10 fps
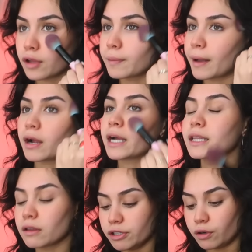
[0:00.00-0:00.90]
look better. I
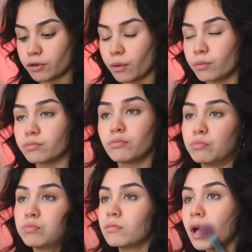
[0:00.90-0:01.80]
literally don't know
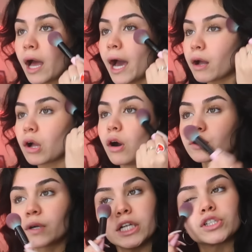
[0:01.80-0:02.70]
how to
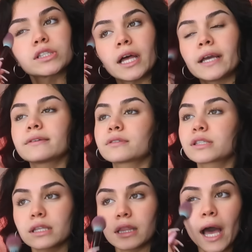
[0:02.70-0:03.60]
contour. I just, like,
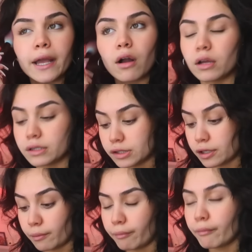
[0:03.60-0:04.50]
slide on
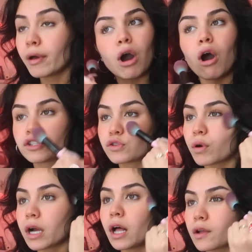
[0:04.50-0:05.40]
some
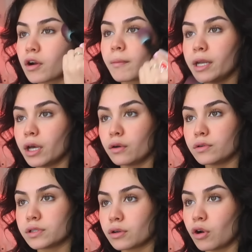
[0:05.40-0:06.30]
contour color on my
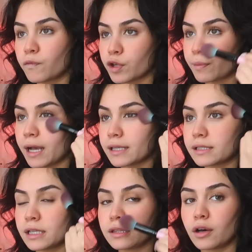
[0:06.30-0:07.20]
nose and hope for the best in